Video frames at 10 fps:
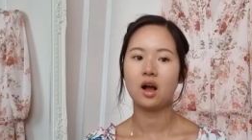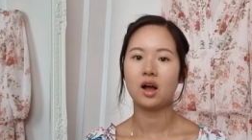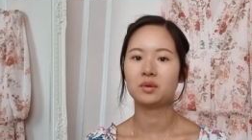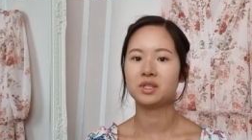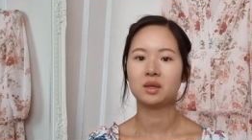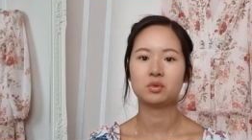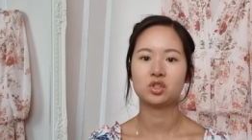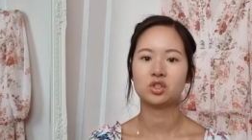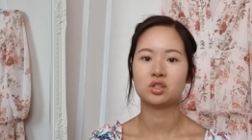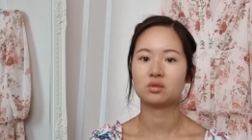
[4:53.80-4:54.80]
I was able
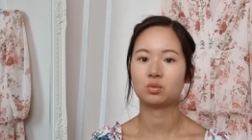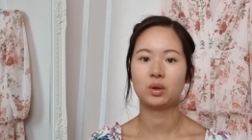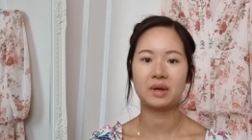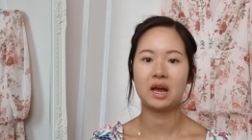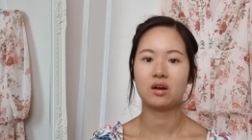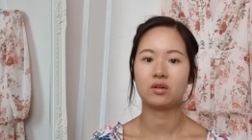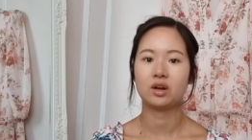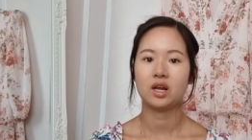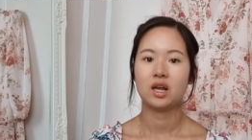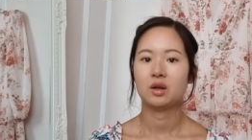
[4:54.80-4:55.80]
to just whip it out
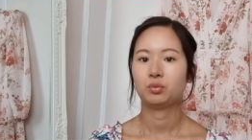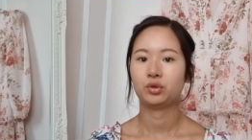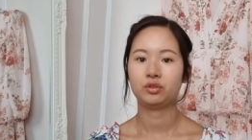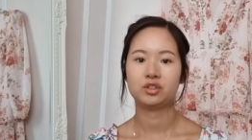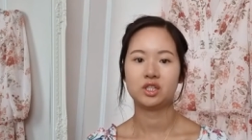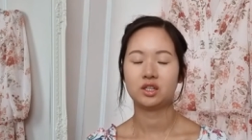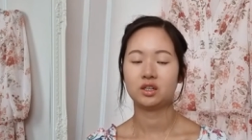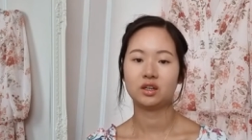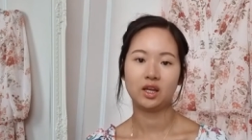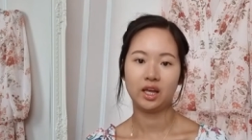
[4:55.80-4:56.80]
prove to
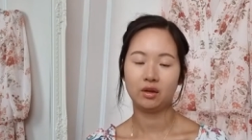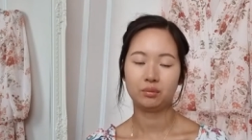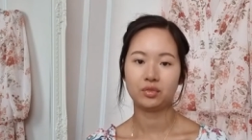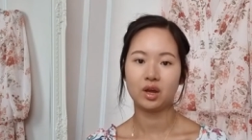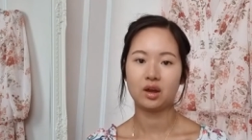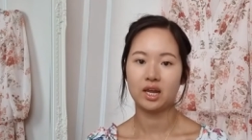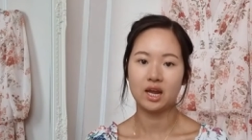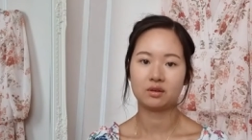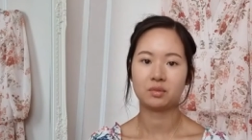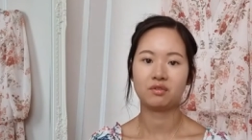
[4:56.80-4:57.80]
him that I
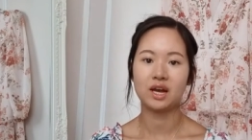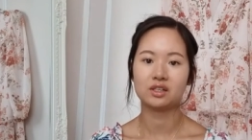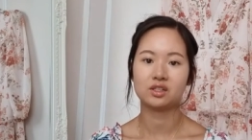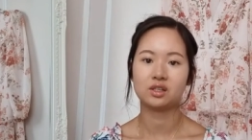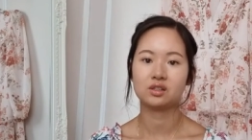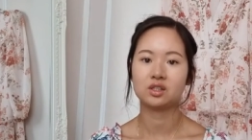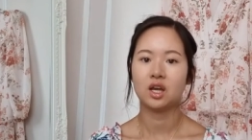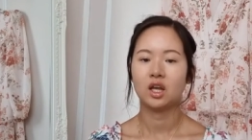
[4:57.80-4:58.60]
had my vaccines.